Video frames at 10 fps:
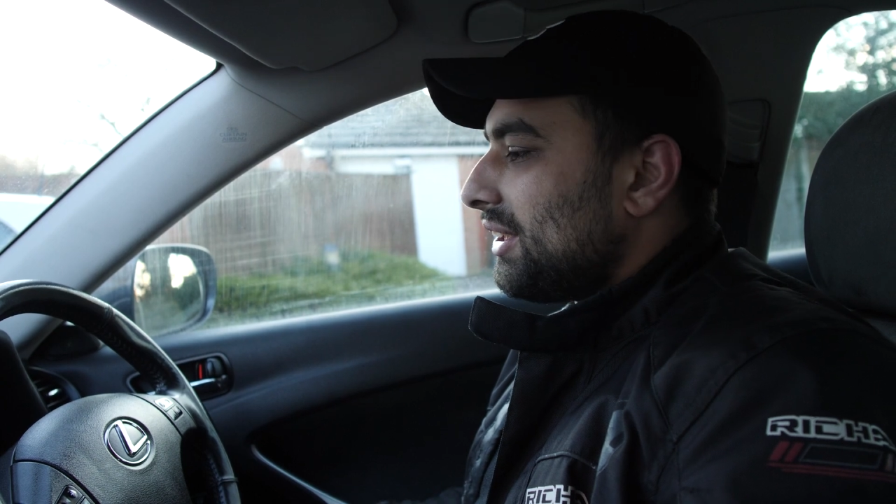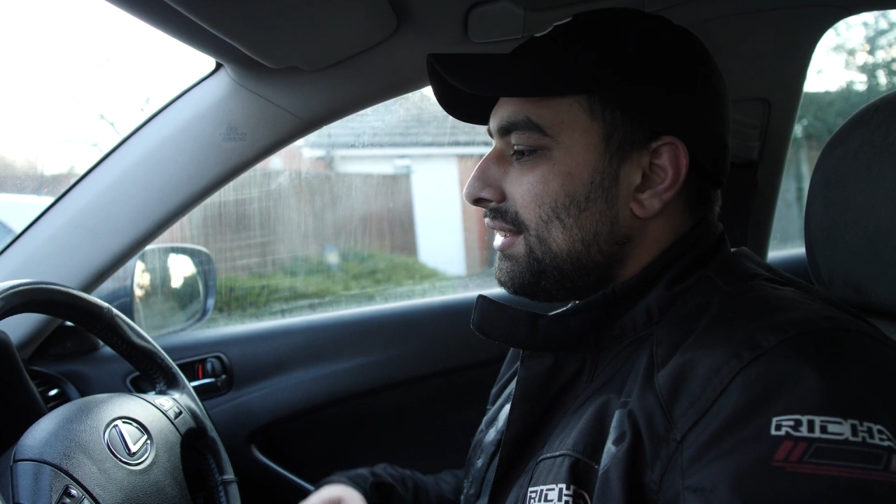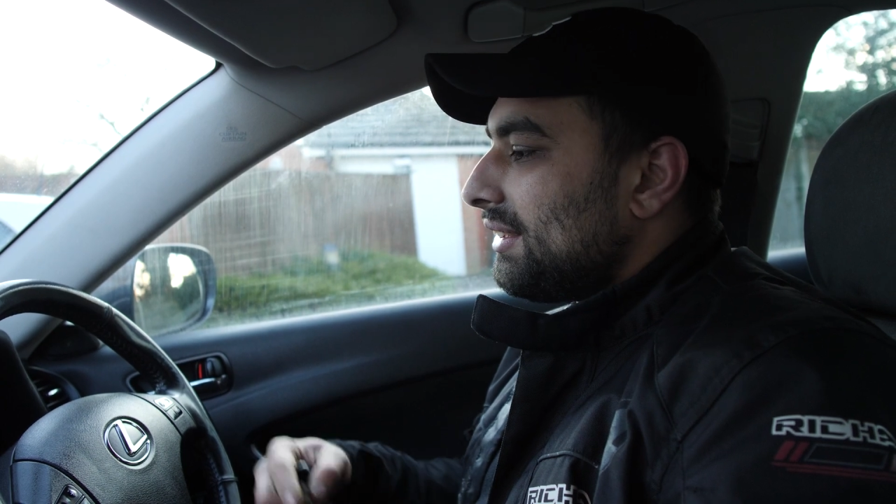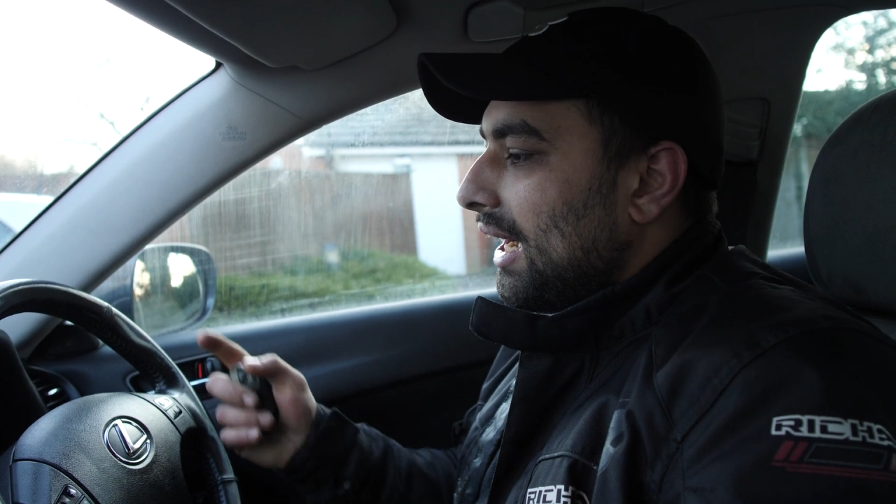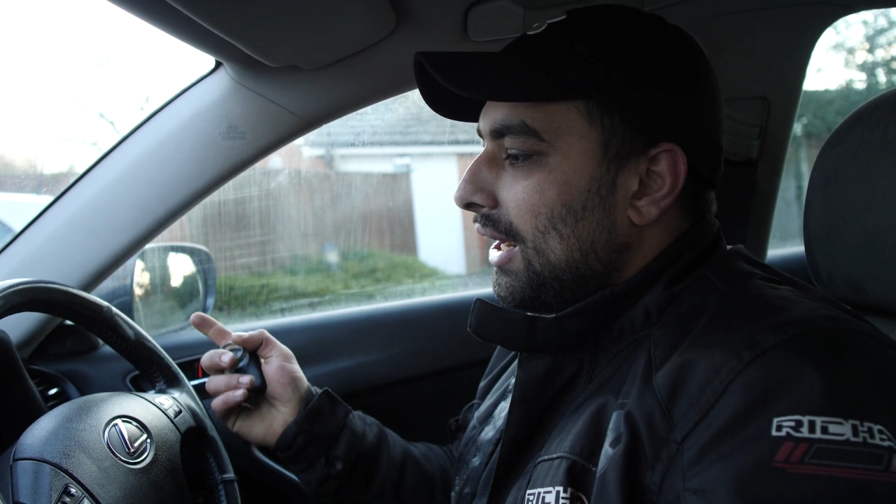
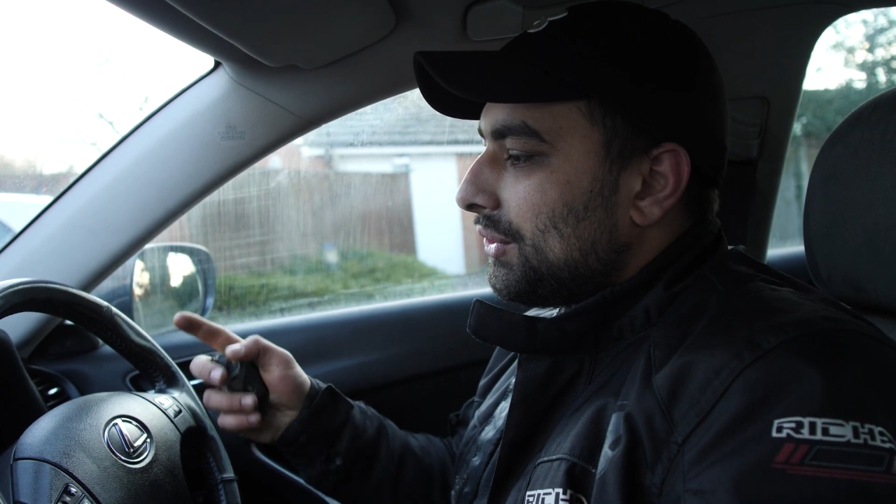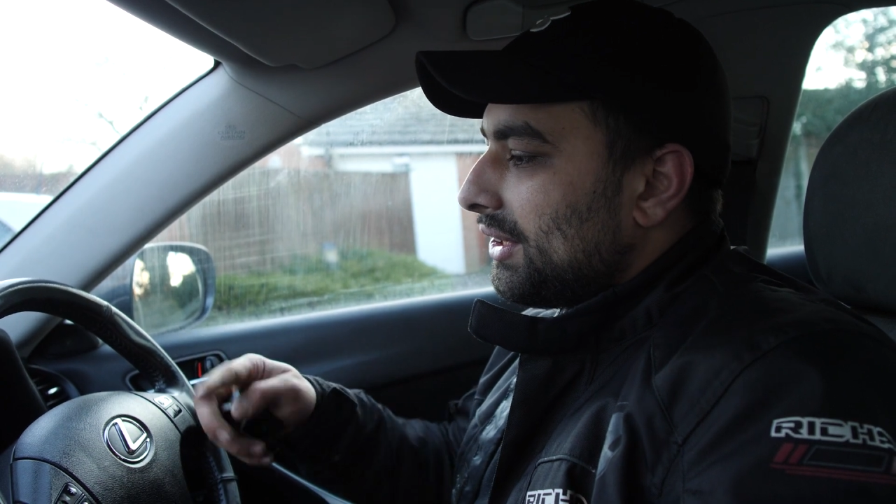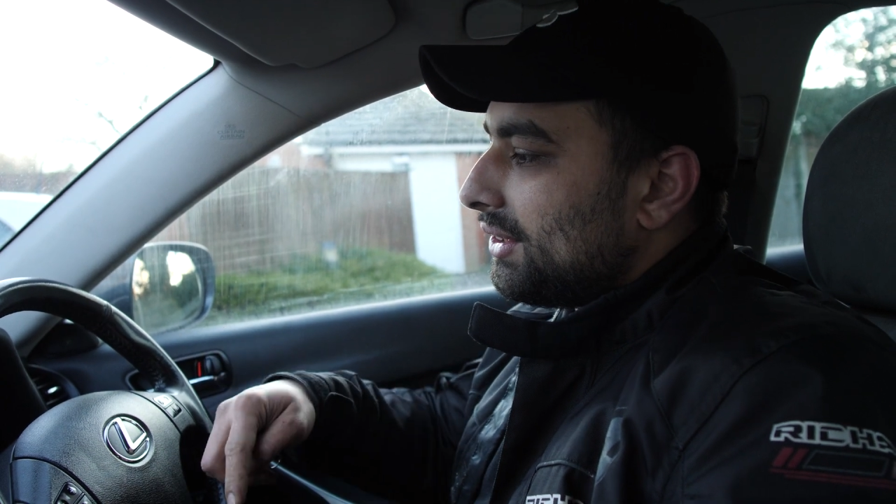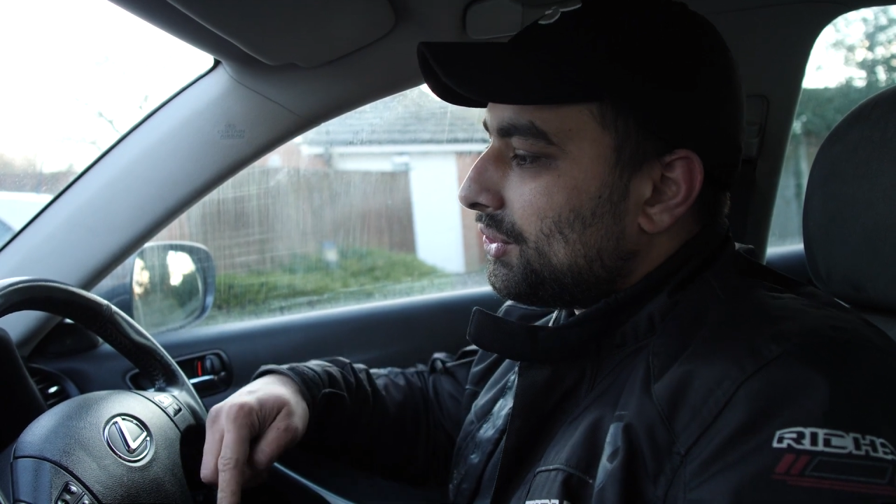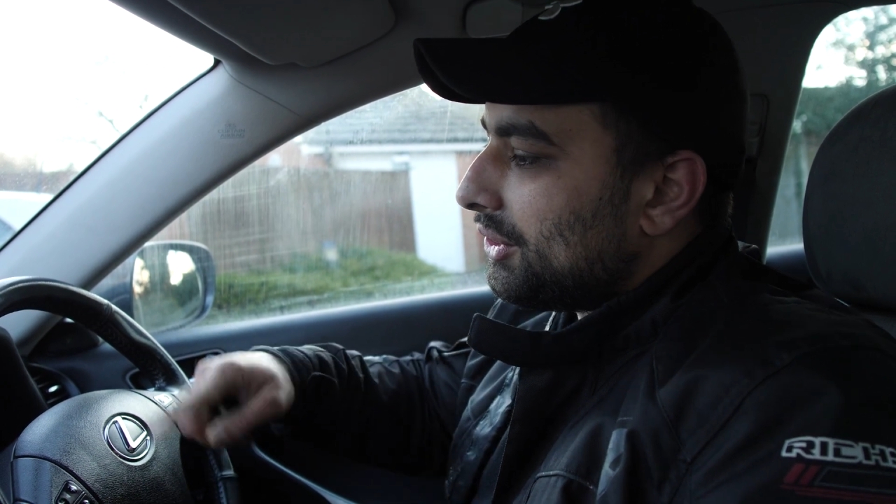and how
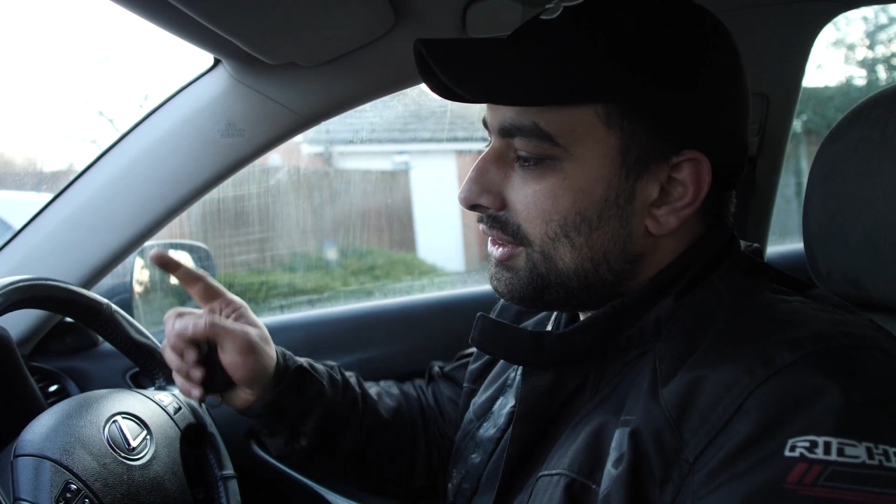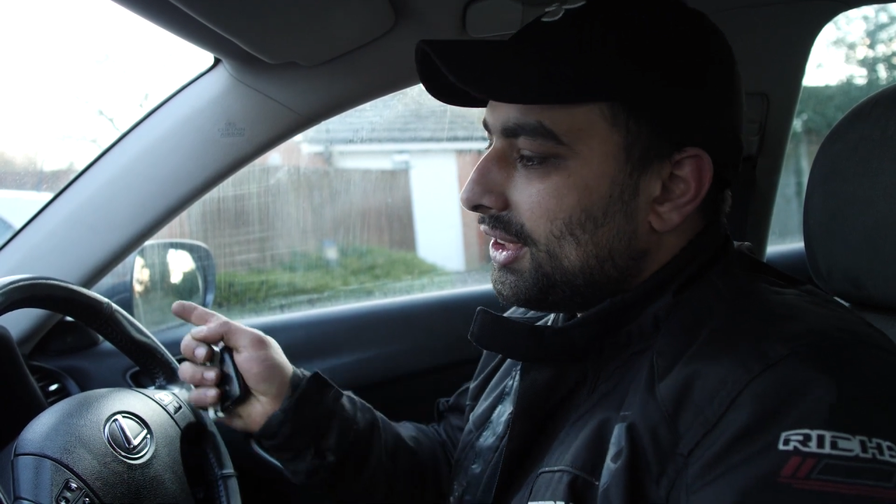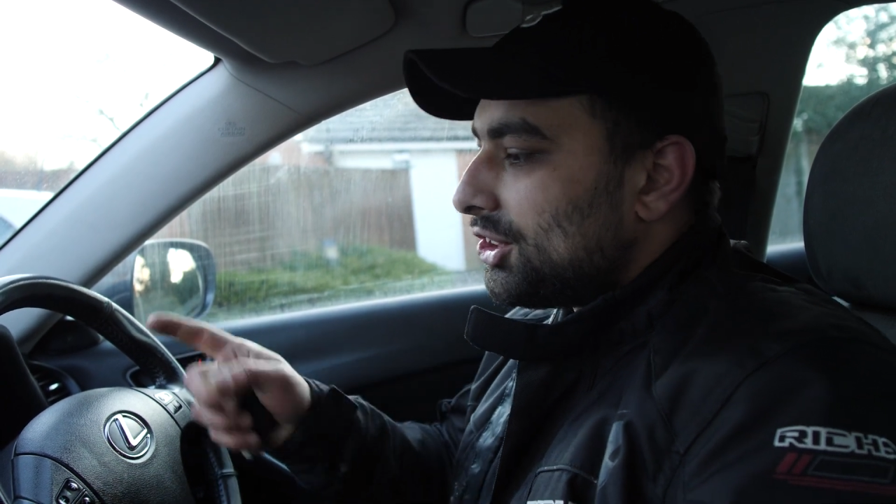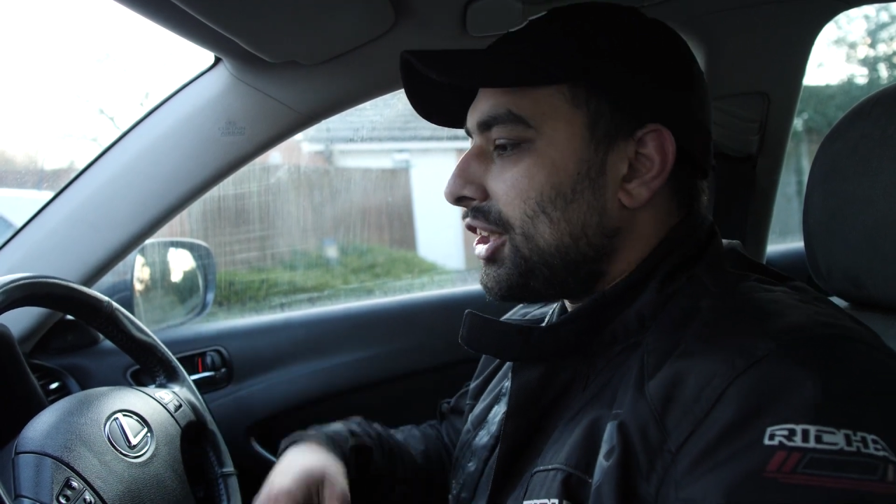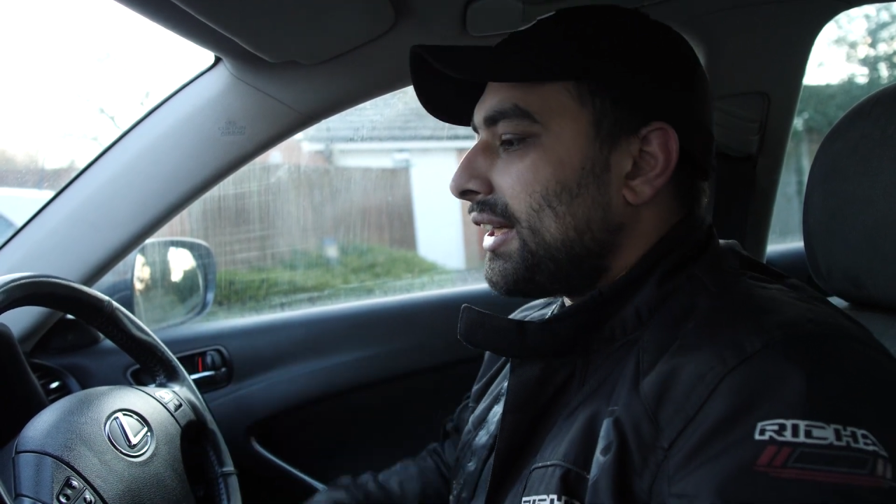they're doing
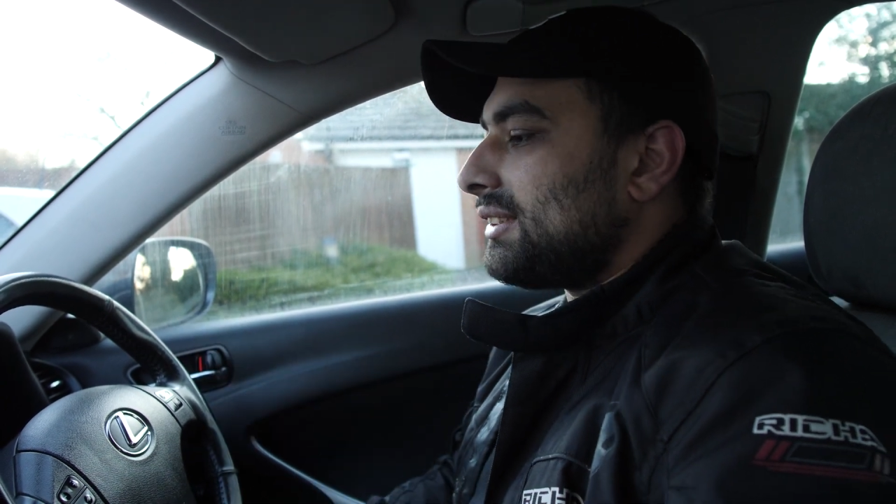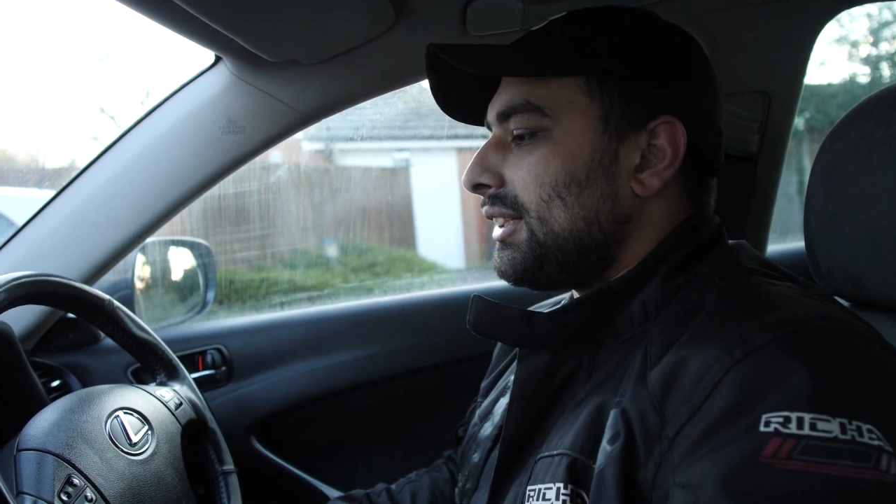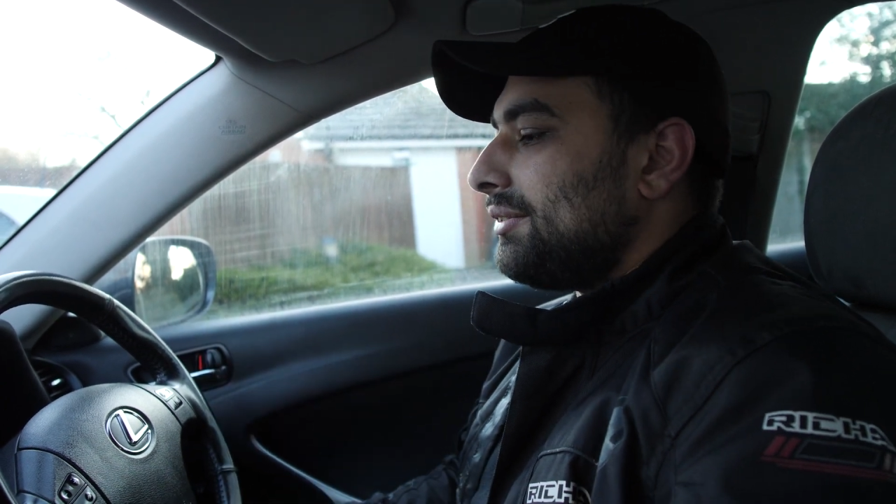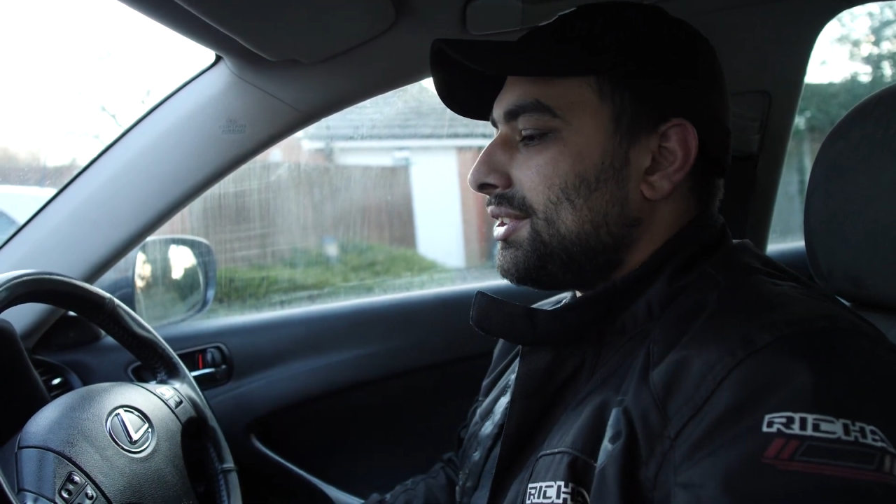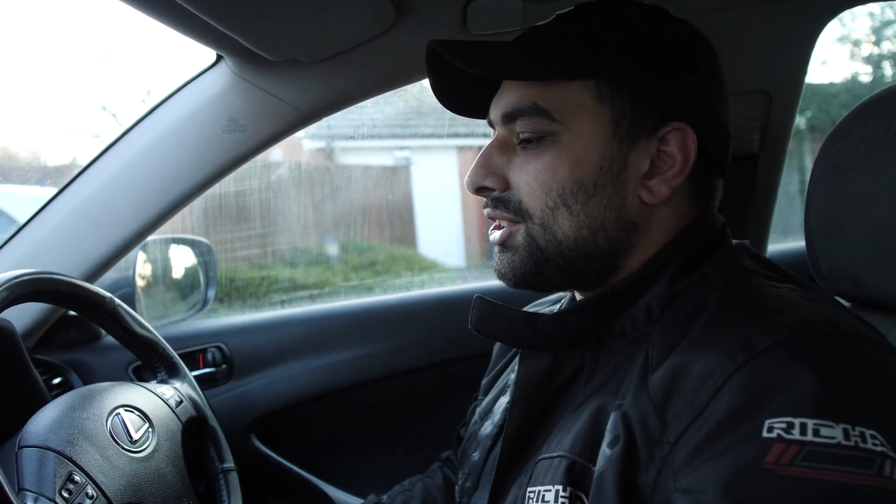their checks every